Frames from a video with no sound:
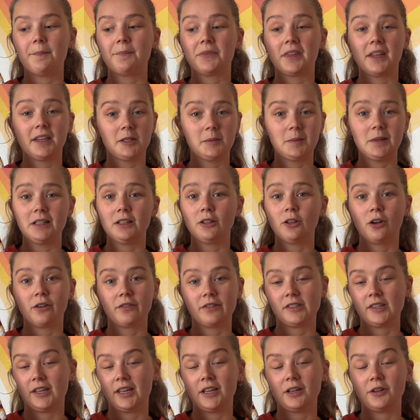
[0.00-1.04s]
it's been a lot of
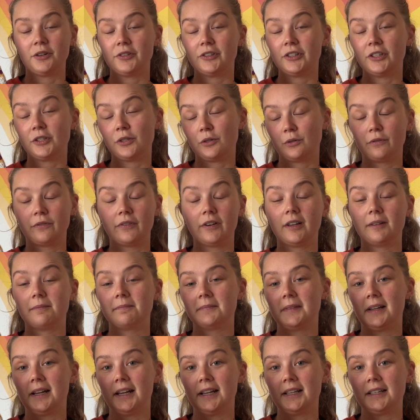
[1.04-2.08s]
sitting on the sofa
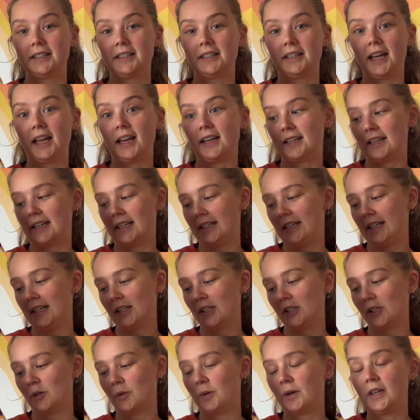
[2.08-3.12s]
and knitting.
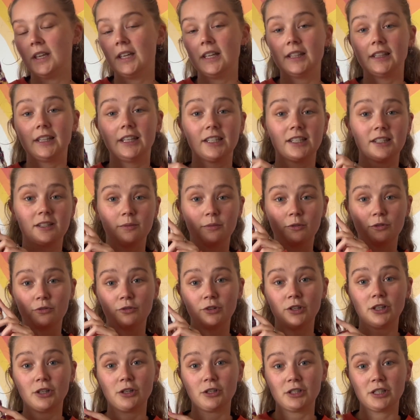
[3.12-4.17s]
So this was
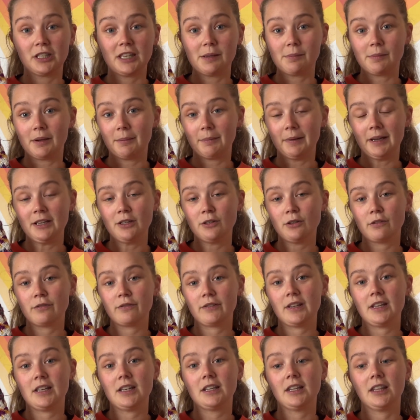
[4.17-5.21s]
really good to keep my mind off
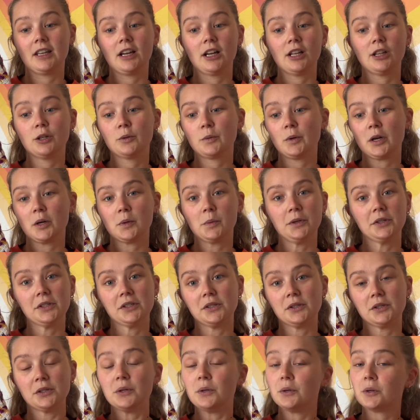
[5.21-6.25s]
it. The colour work
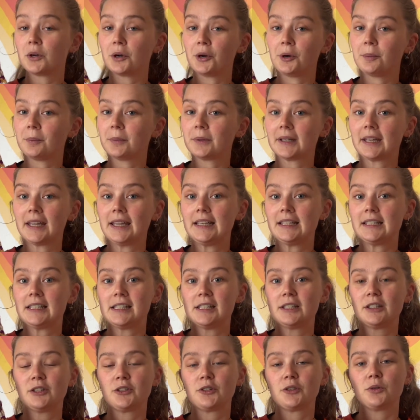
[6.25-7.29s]
wasn't too
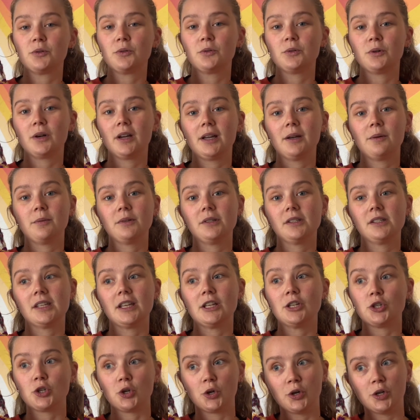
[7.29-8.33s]
complicated, so it was
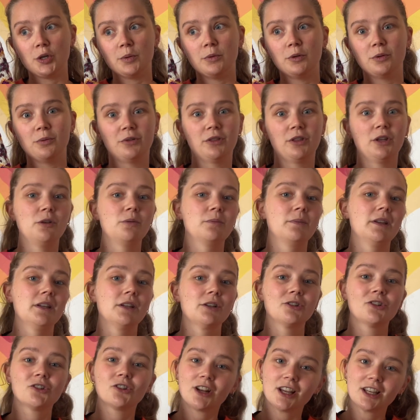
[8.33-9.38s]
enjoyable without being
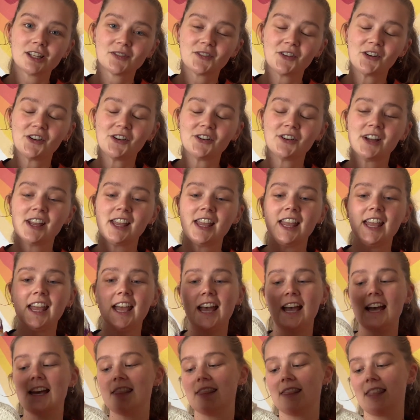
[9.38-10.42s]
stressful.
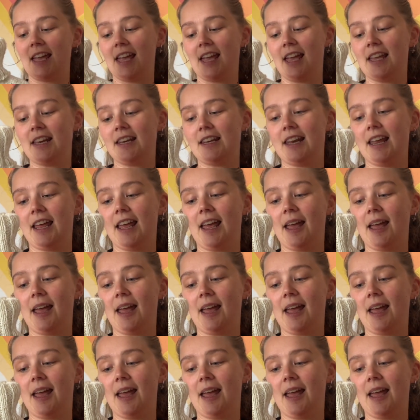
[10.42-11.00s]
And then